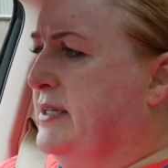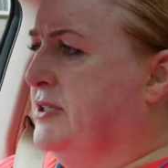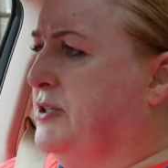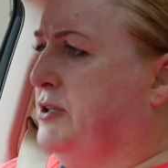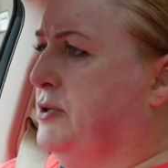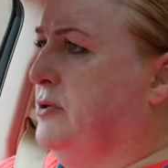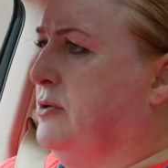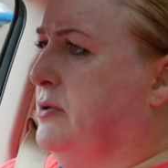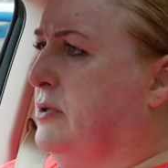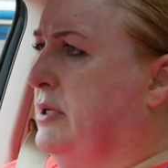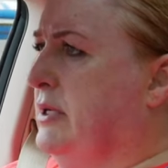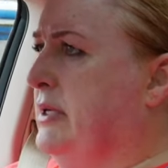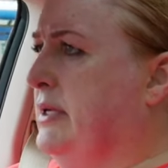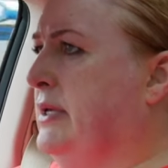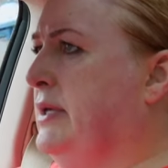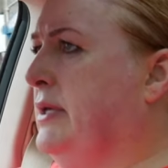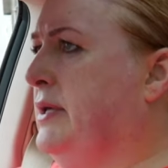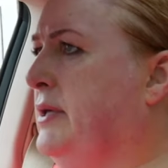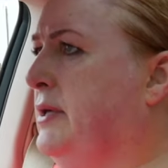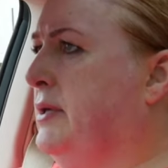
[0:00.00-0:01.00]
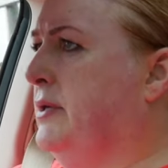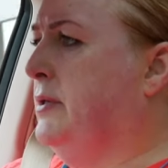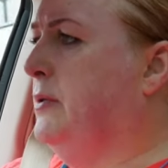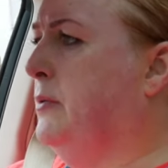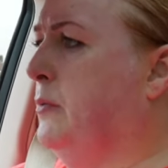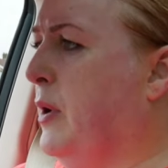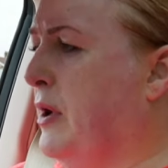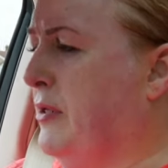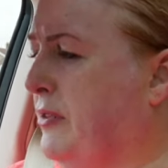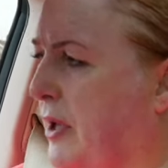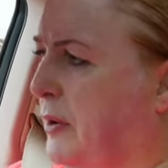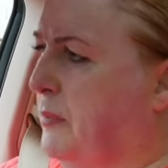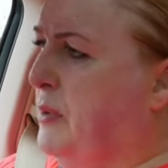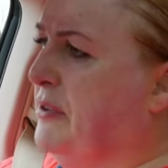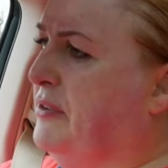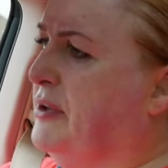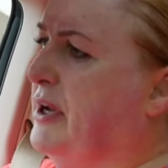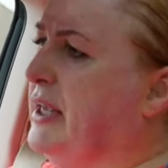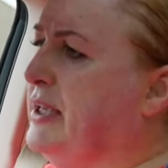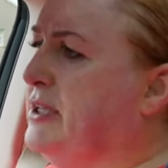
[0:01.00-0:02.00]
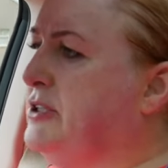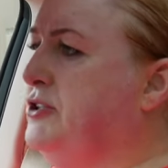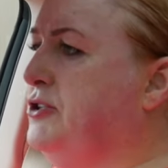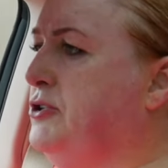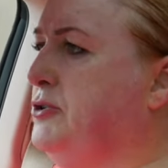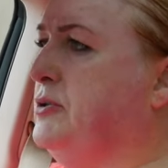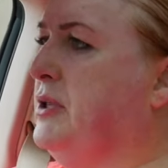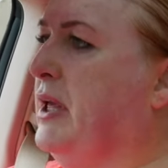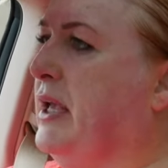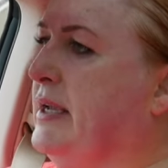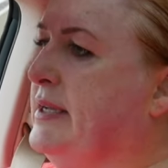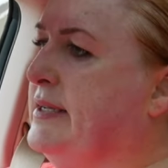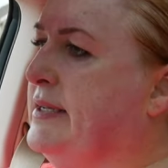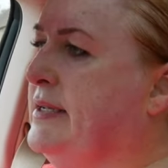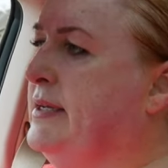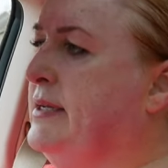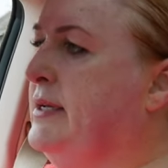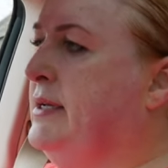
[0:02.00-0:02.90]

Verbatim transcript: So whether I can do that